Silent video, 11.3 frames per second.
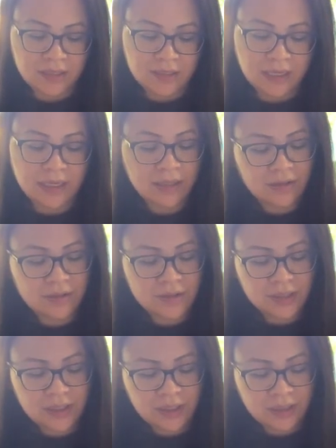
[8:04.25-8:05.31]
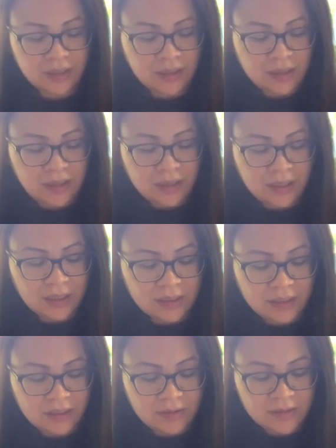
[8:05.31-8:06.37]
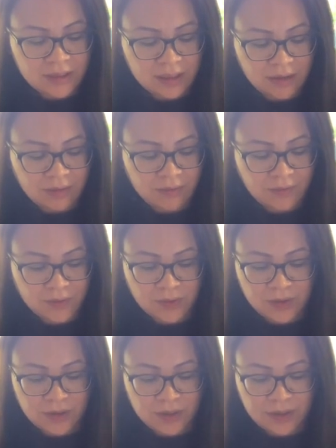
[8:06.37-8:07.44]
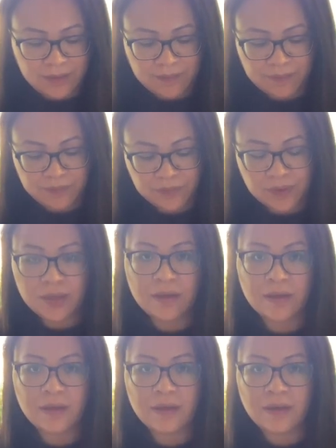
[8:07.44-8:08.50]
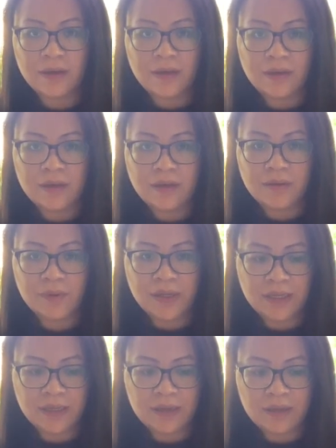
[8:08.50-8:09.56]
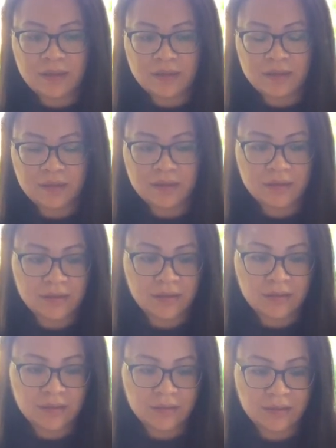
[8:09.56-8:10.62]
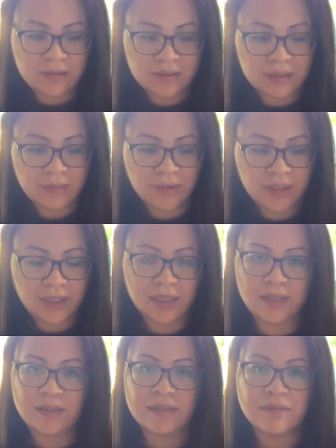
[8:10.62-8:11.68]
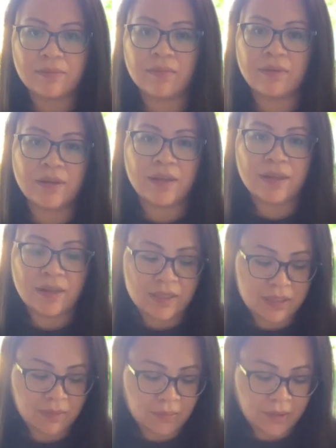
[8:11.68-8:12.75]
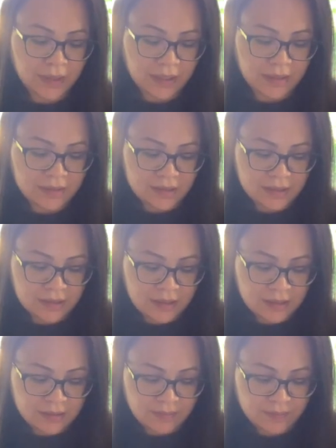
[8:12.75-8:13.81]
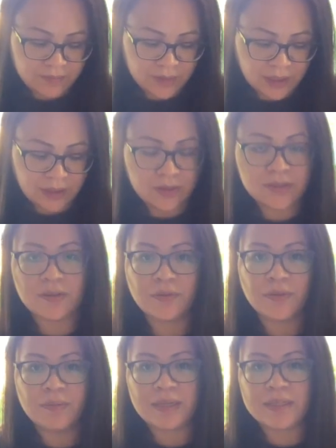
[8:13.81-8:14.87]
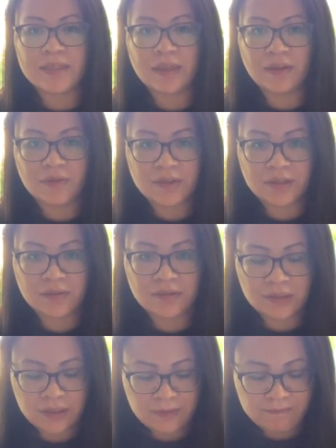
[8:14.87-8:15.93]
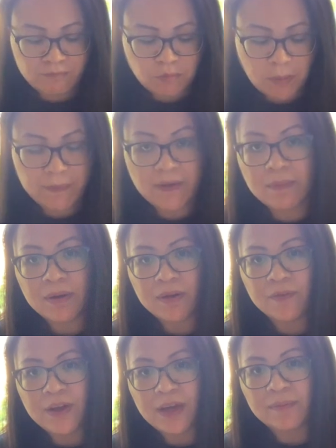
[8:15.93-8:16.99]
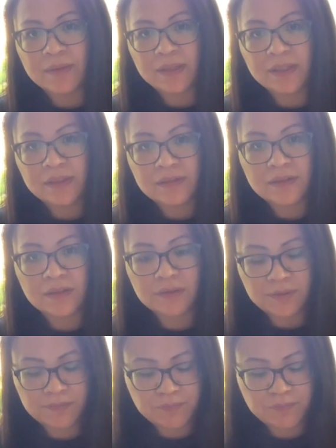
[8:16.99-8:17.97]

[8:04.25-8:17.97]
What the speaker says: I usually like to use it for when someone needs some prayers, and also for myself too, and my family. So